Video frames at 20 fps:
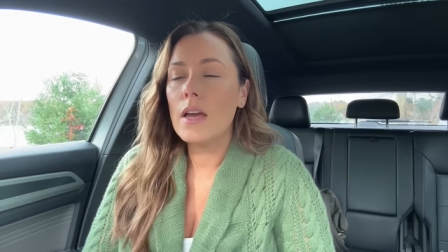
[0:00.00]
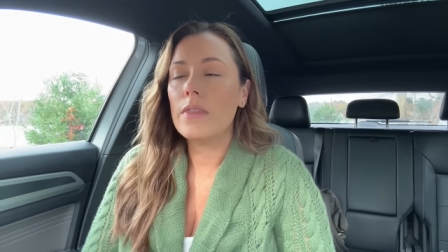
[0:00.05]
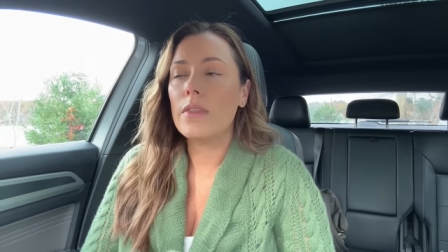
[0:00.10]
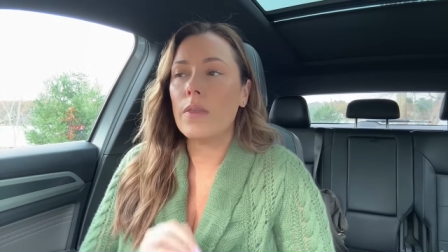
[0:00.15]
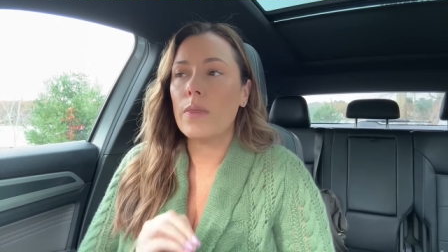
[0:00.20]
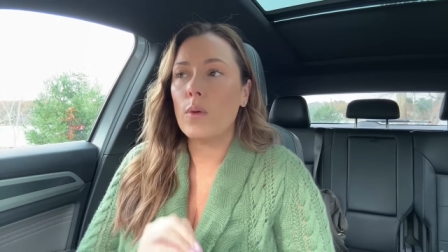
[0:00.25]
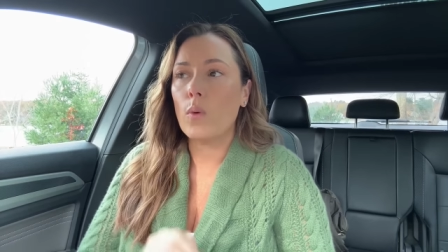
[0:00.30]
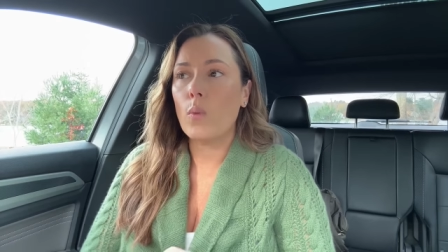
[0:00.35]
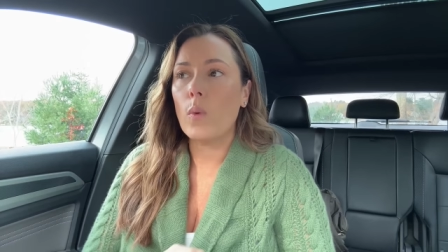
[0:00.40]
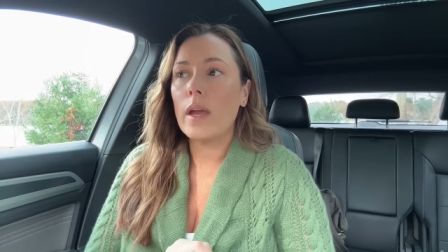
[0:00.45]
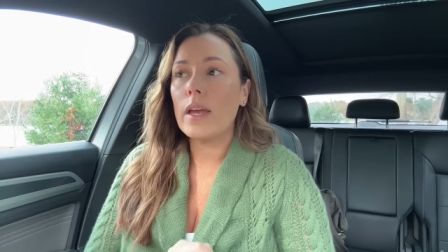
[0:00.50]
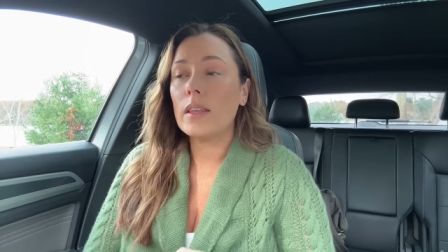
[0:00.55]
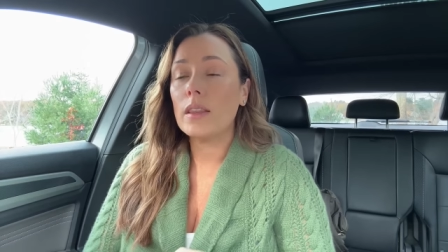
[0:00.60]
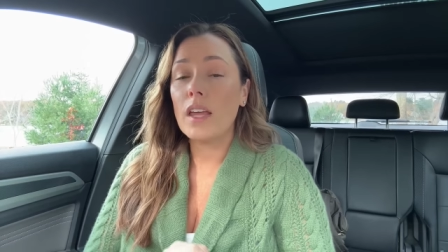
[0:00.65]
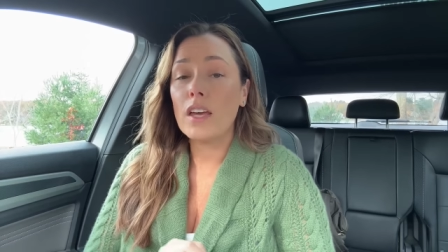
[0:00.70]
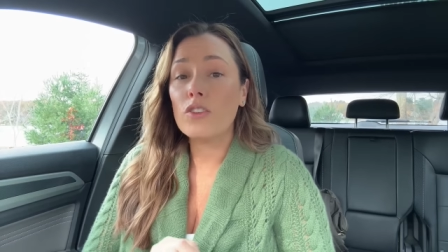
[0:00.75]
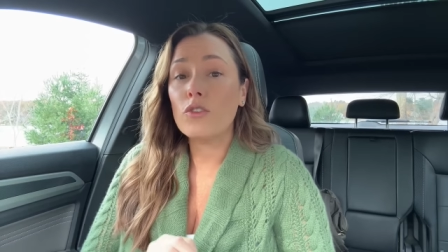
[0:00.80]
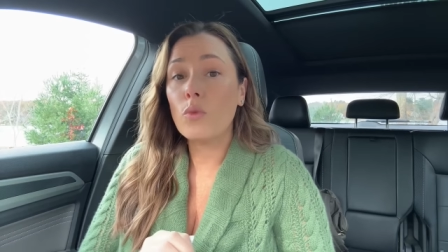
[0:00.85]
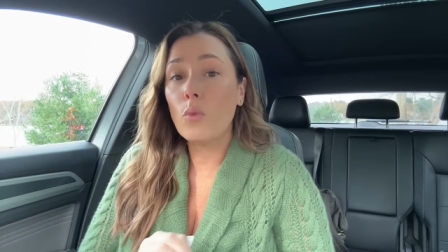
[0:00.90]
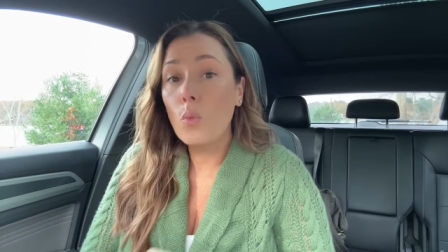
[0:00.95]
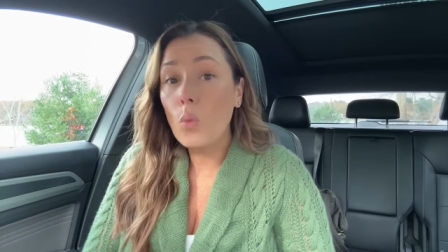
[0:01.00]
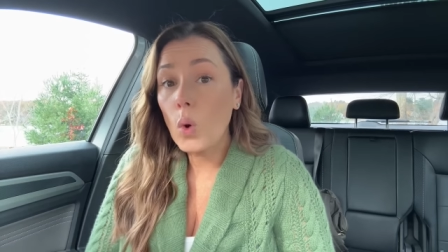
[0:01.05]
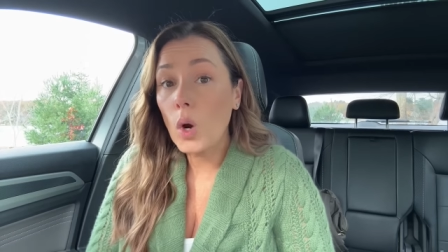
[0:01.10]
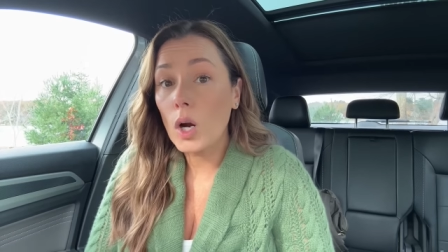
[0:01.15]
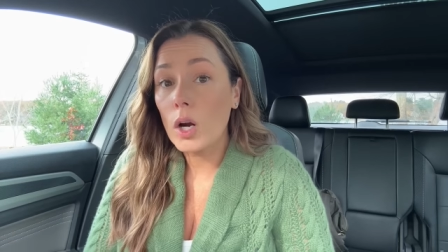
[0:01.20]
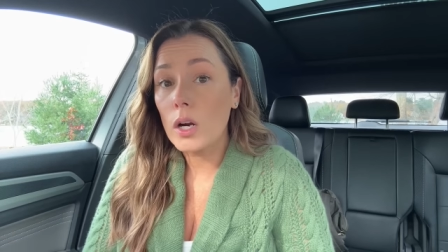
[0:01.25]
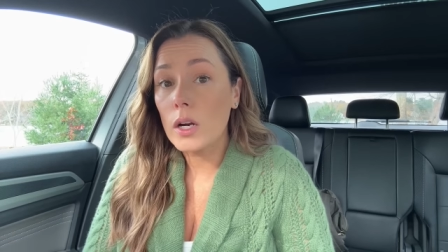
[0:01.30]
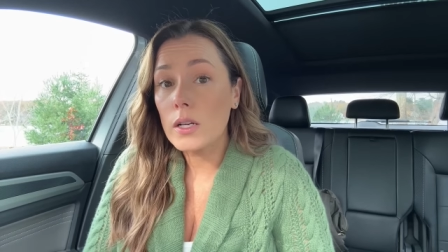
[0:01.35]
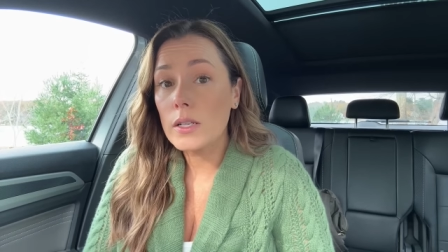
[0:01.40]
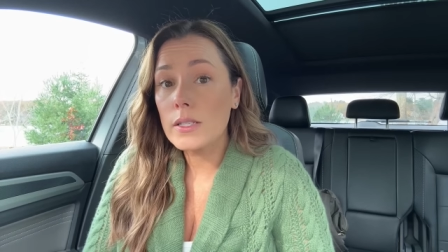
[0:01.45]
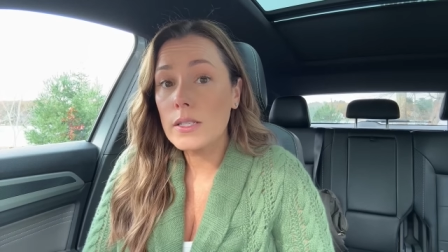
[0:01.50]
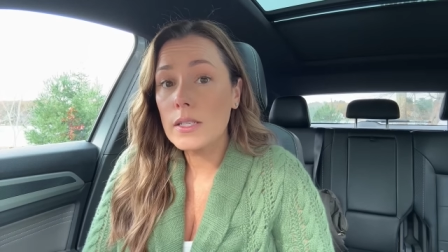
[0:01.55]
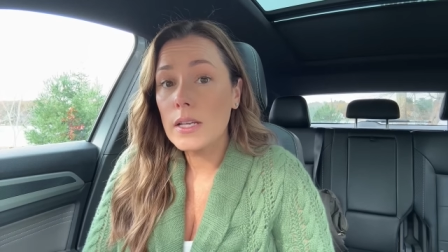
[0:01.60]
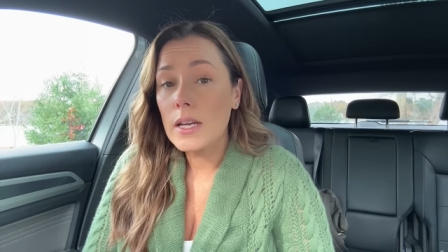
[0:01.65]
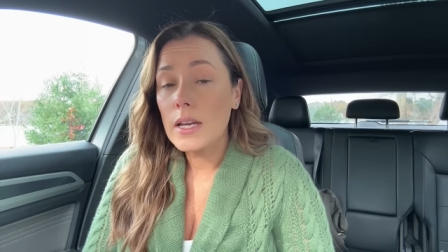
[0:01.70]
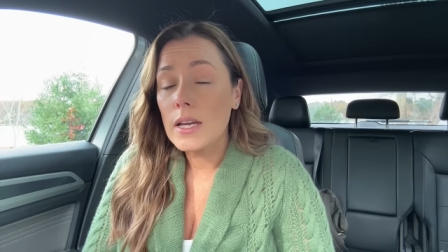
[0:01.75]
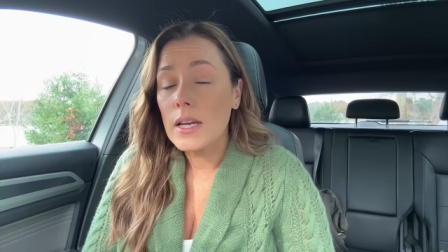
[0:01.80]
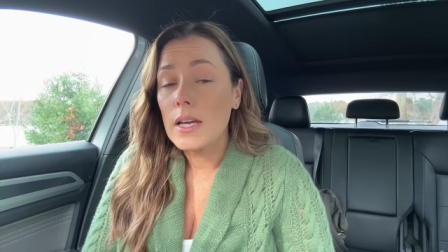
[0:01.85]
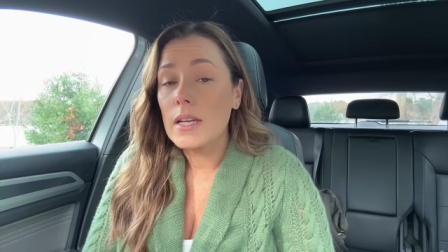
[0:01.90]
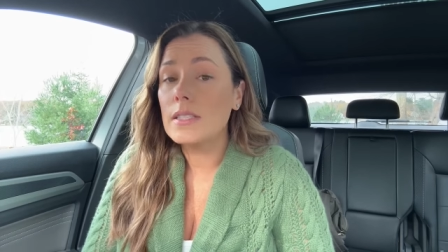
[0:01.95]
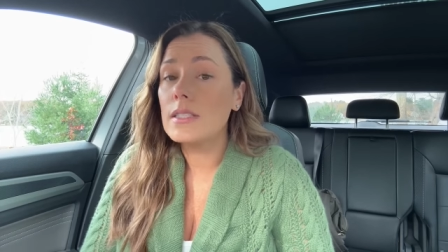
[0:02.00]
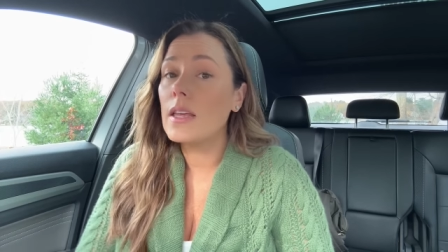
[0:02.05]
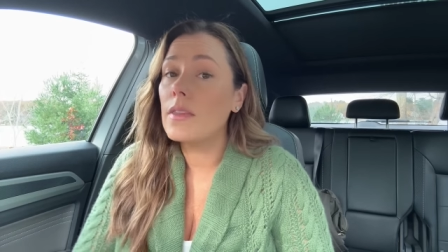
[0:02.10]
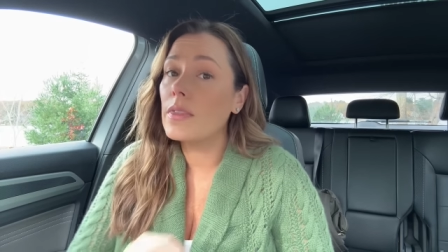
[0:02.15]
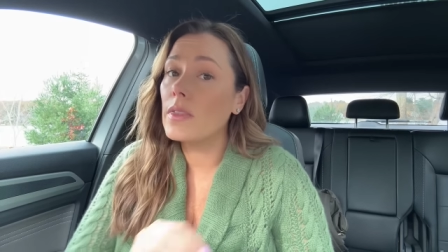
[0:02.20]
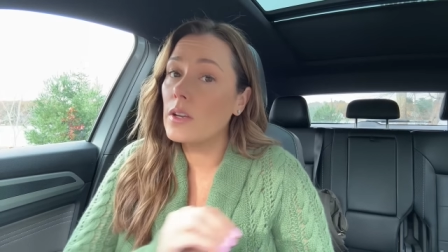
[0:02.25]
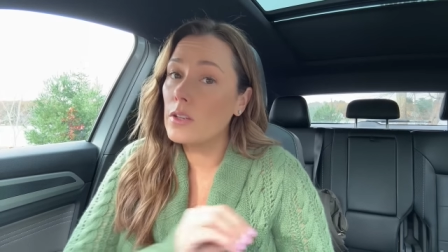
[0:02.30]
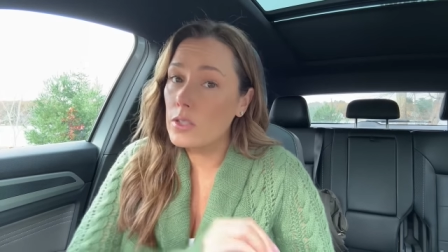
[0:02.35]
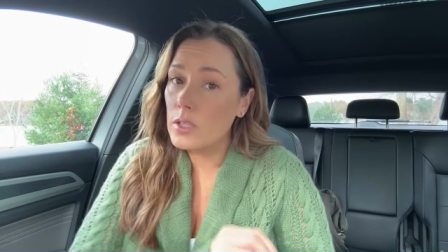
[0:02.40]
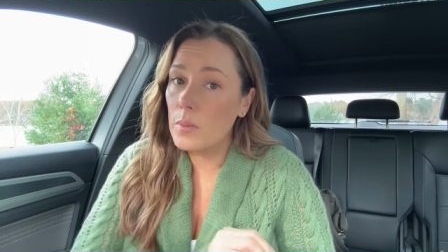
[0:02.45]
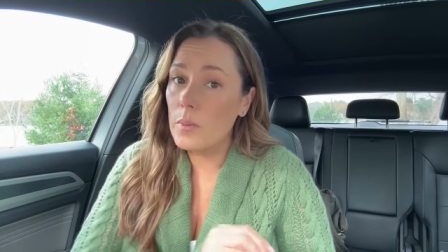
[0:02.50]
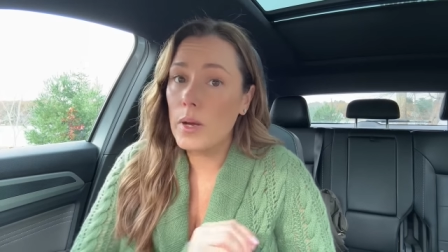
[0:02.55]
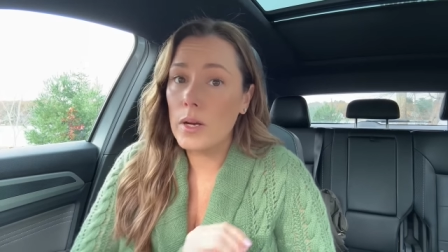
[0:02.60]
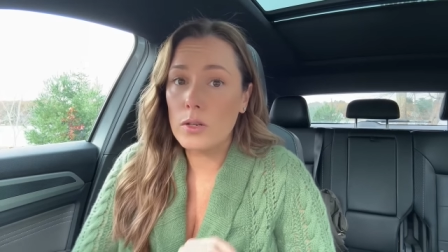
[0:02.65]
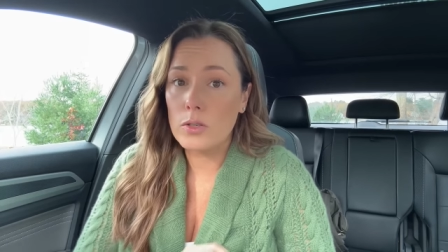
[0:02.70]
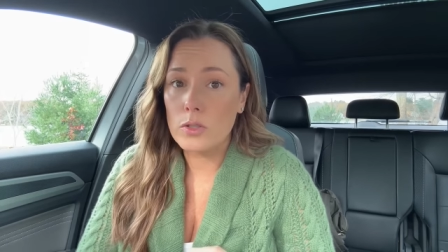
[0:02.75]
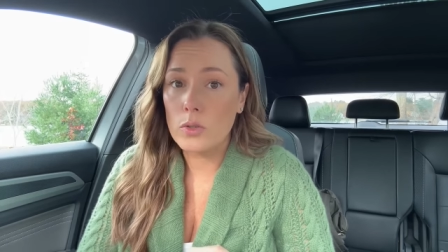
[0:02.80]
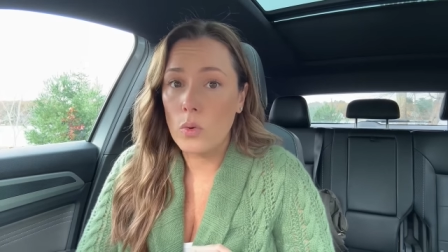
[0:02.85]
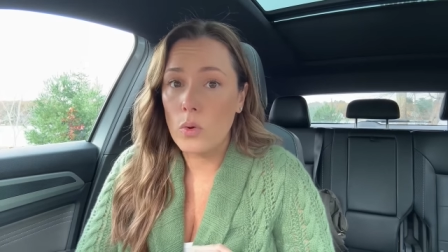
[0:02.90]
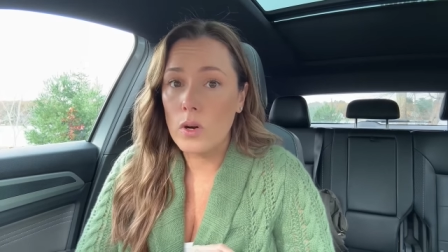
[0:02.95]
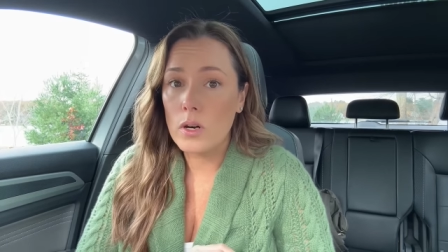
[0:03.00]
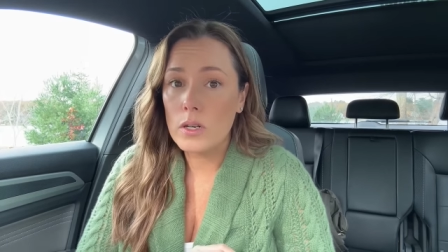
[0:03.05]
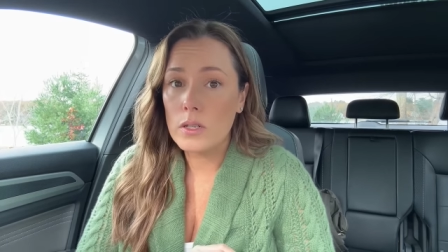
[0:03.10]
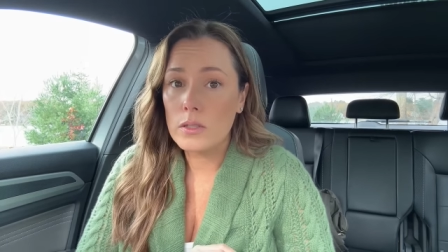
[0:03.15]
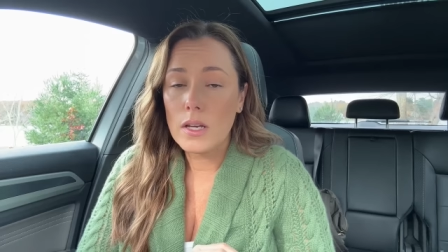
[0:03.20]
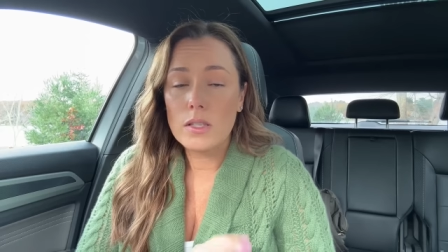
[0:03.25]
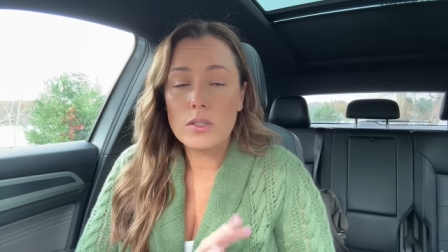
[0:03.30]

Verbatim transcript: that the way life works is that there's a better door.